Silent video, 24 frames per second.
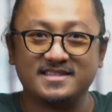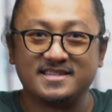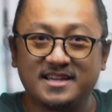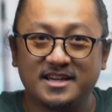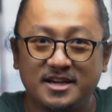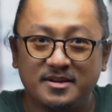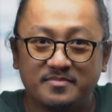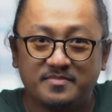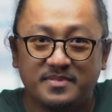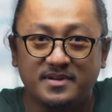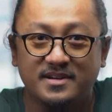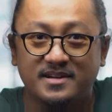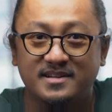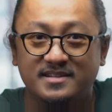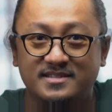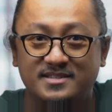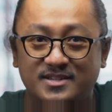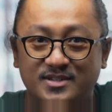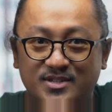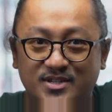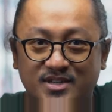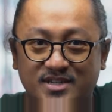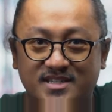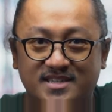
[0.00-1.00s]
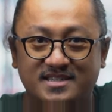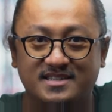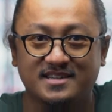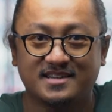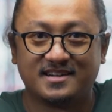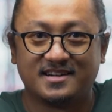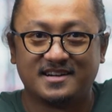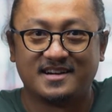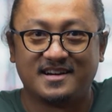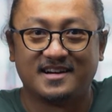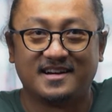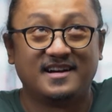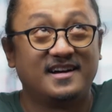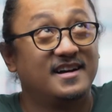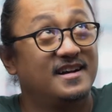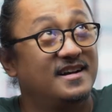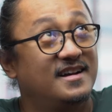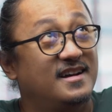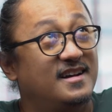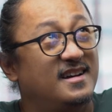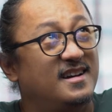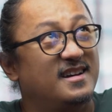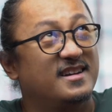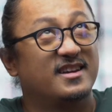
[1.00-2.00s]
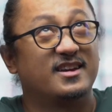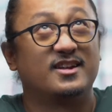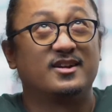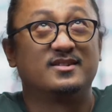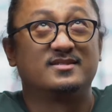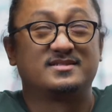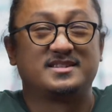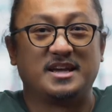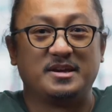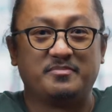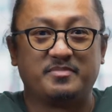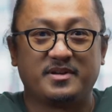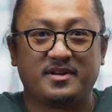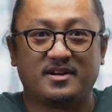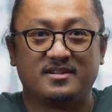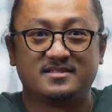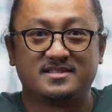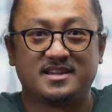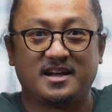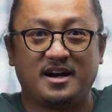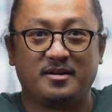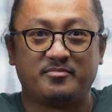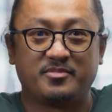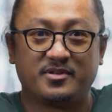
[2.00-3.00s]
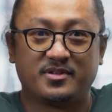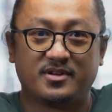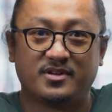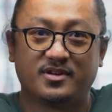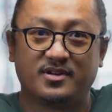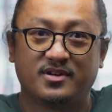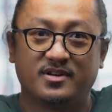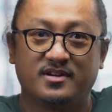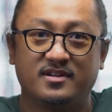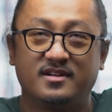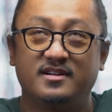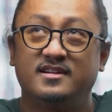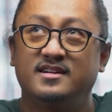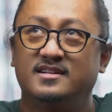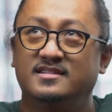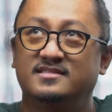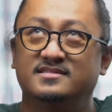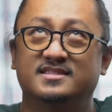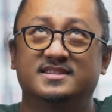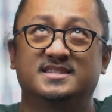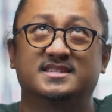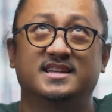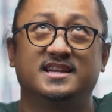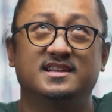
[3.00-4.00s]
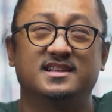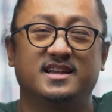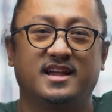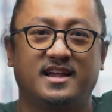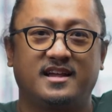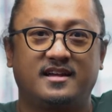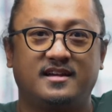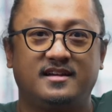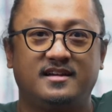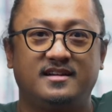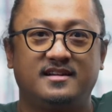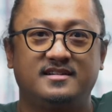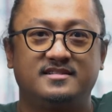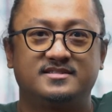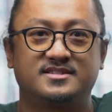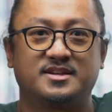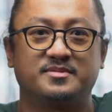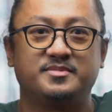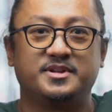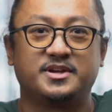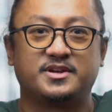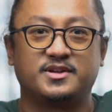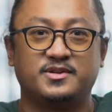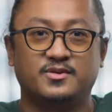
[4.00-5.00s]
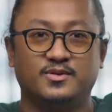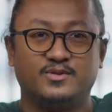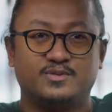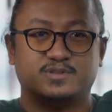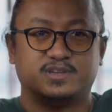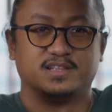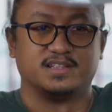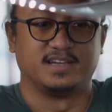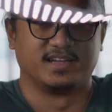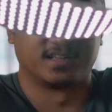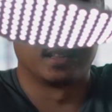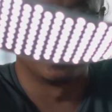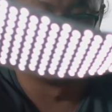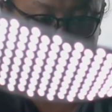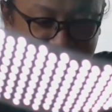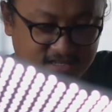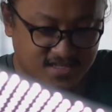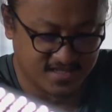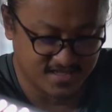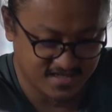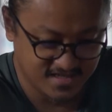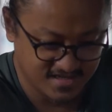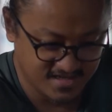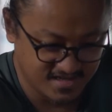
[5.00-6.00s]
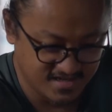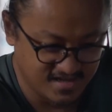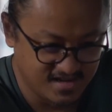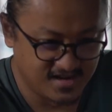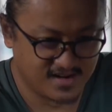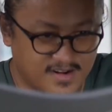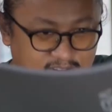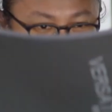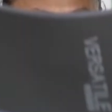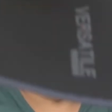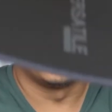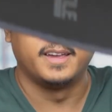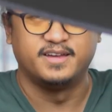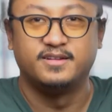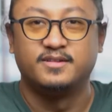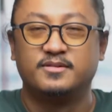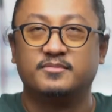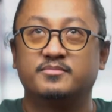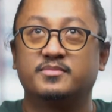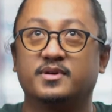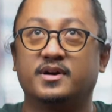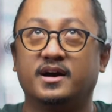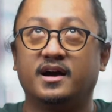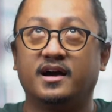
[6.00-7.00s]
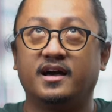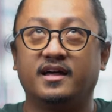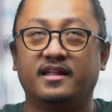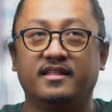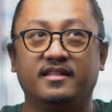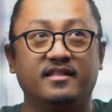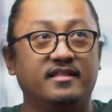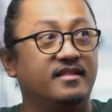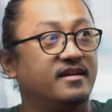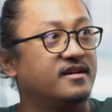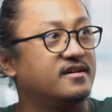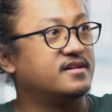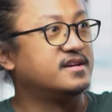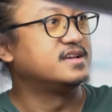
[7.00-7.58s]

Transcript: tape to just, uh, you know, tape it on top of the, the ceiling. Somebody can hold it like this, right? But there